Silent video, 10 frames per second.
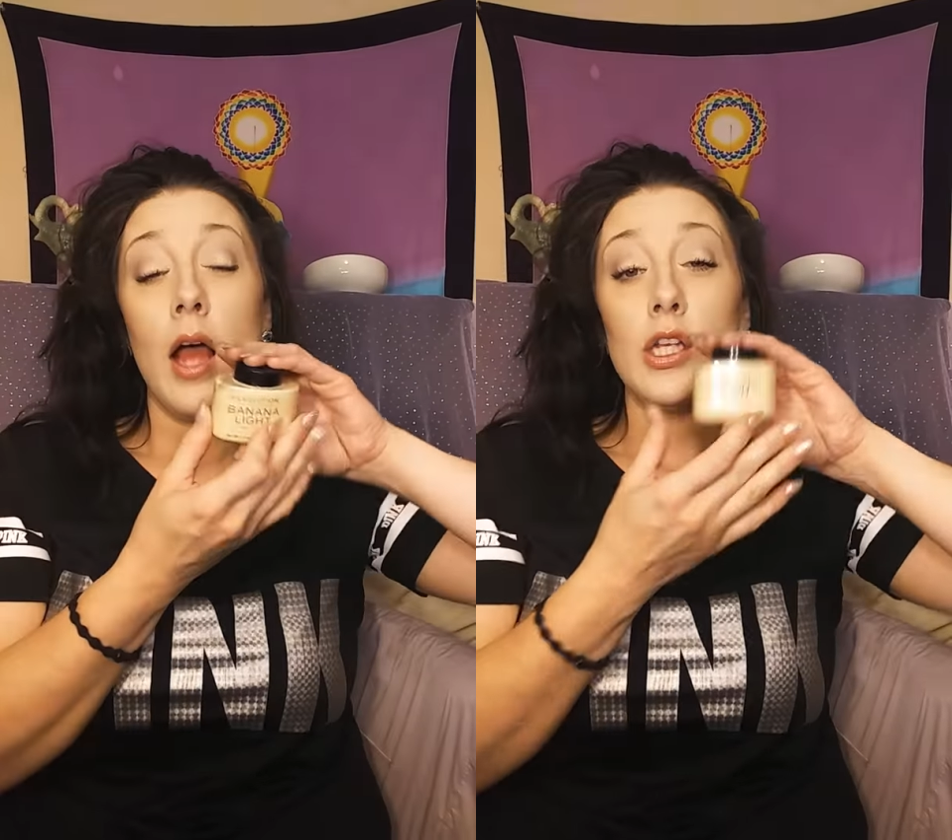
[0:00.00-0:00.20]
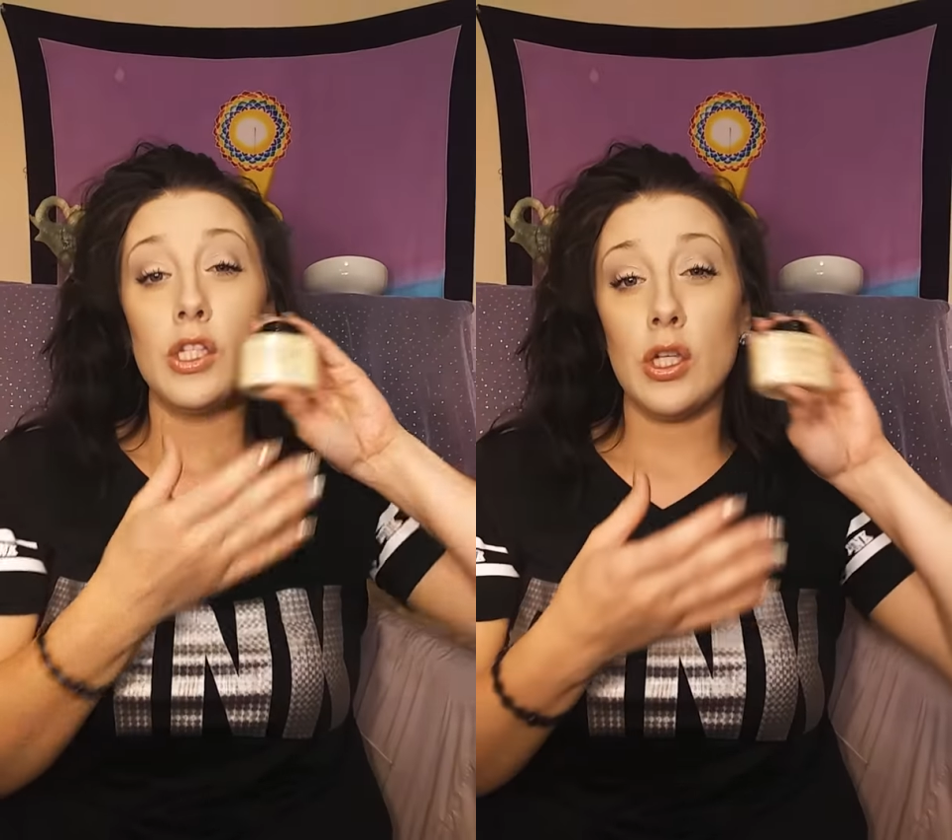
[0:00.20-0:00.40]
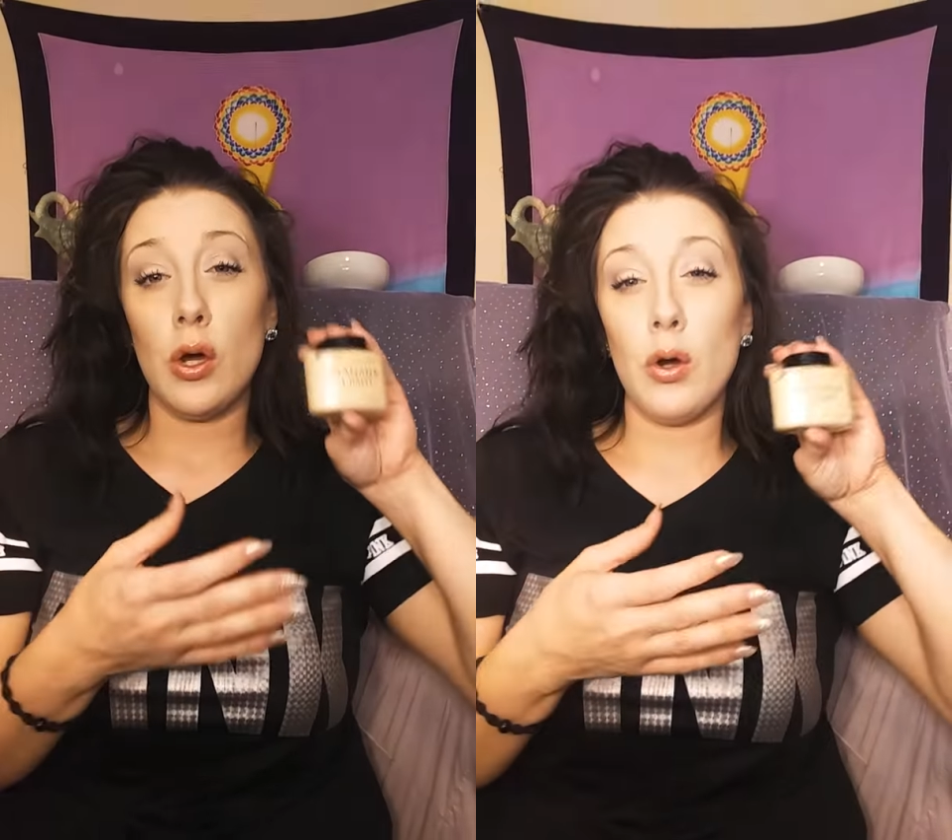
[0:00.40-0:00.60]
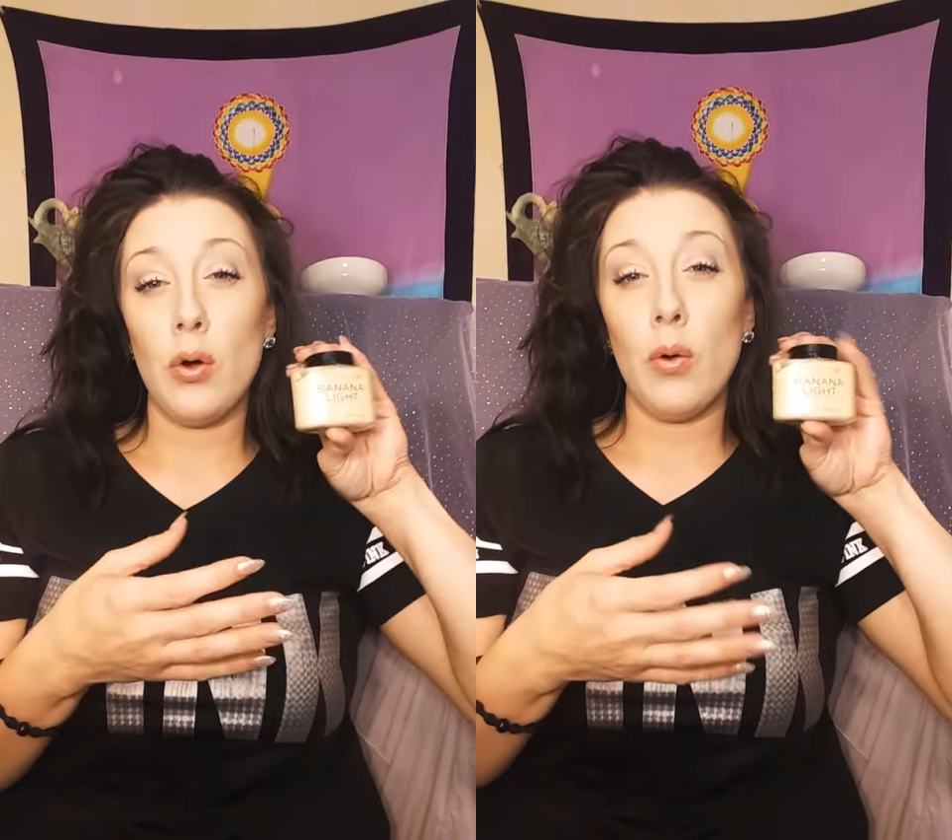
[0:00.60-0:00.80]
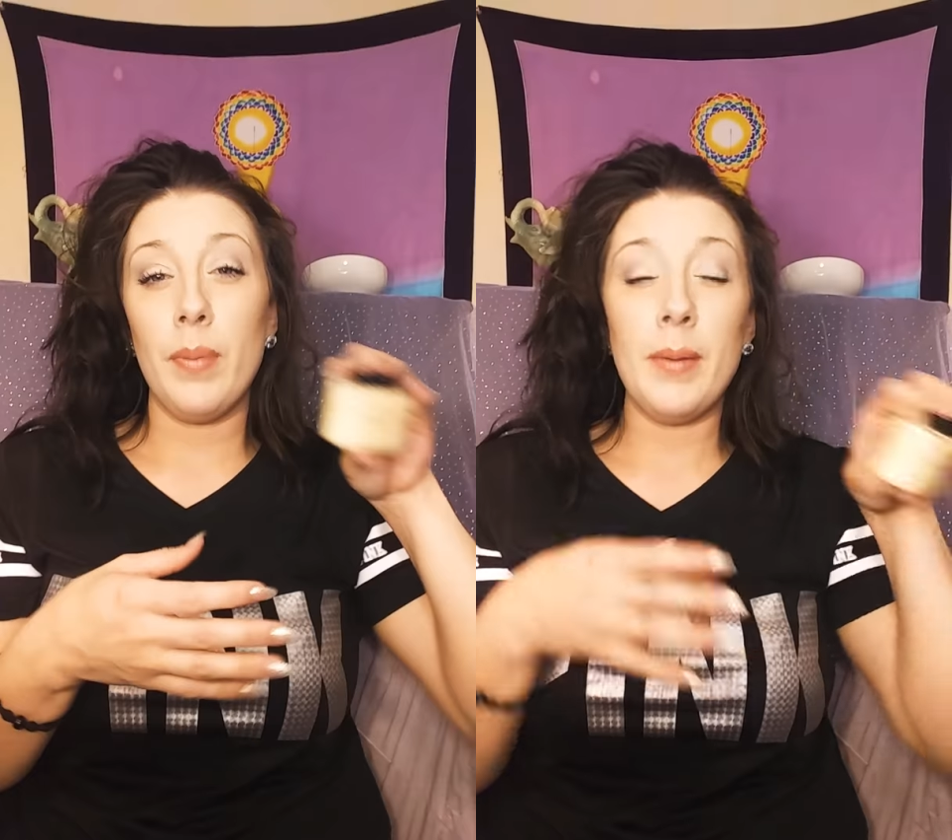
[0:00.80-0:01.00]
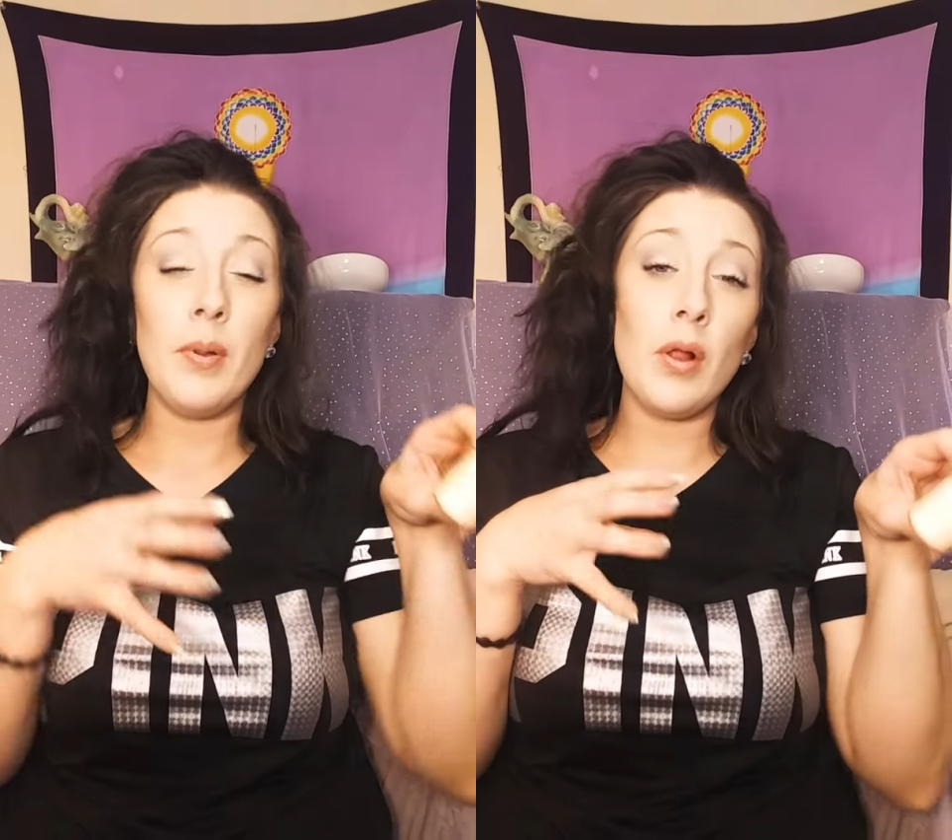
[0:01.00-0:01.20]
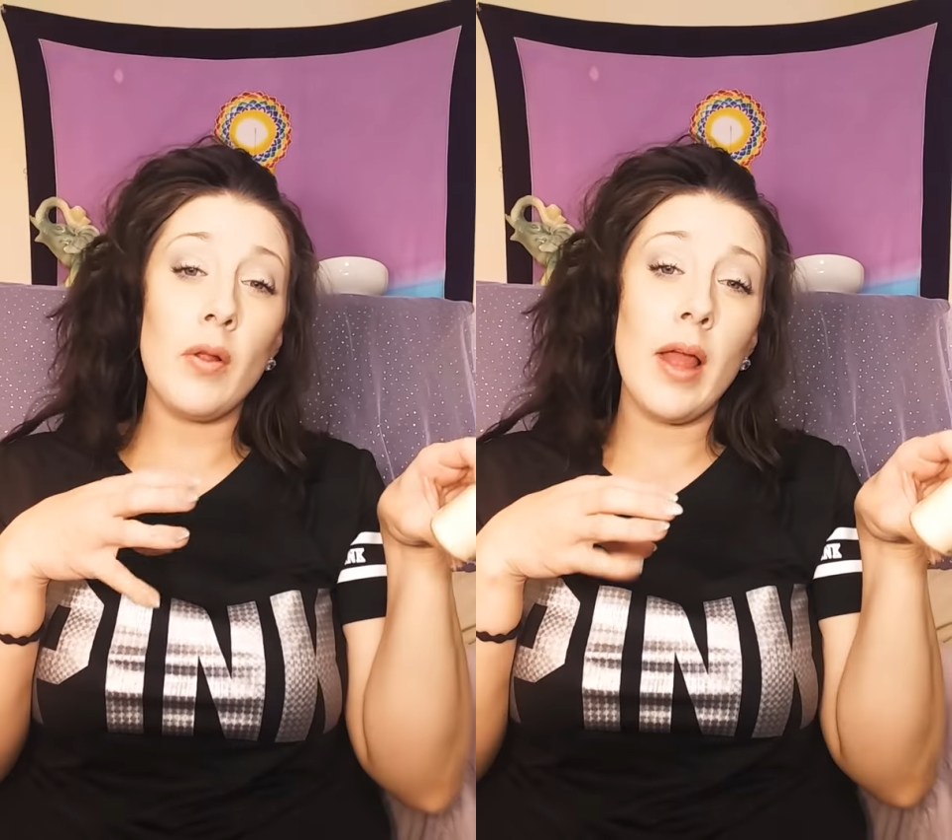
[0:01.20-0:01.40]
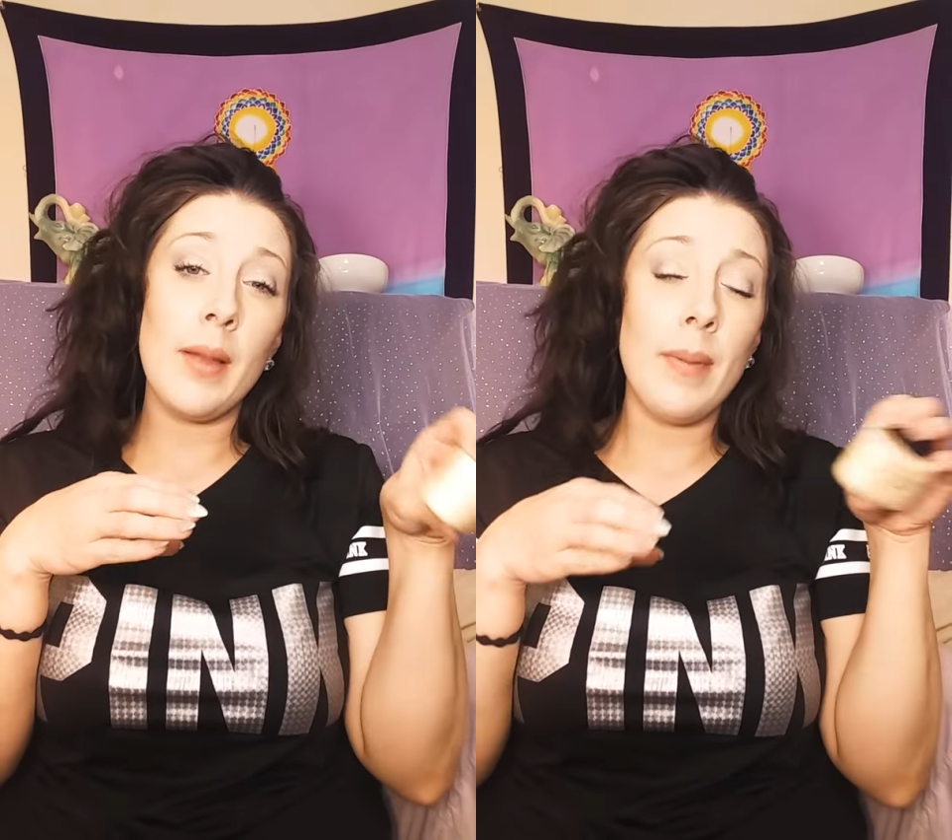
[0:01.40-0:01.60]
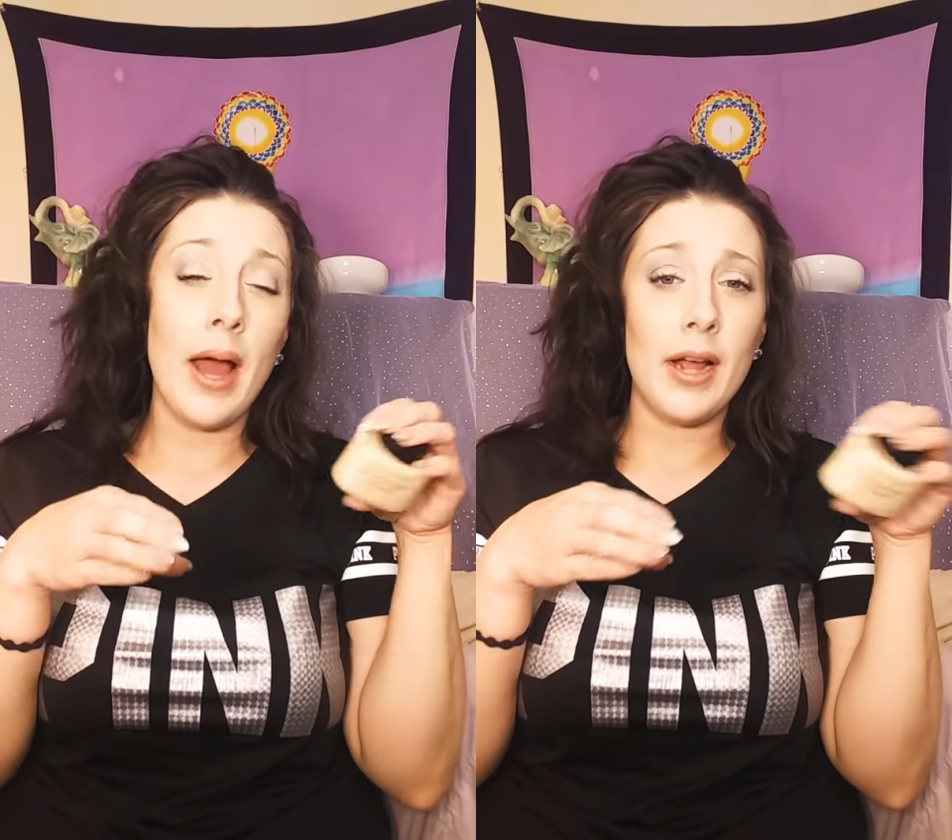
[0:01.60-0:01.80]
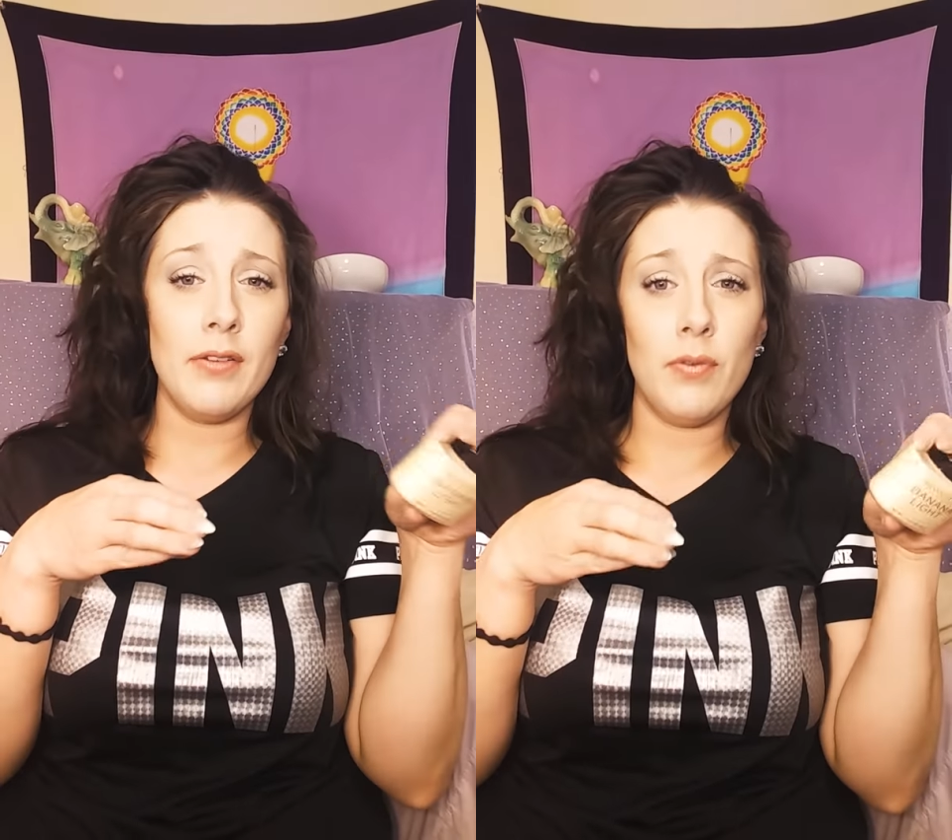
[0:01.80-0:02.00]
So people are like back and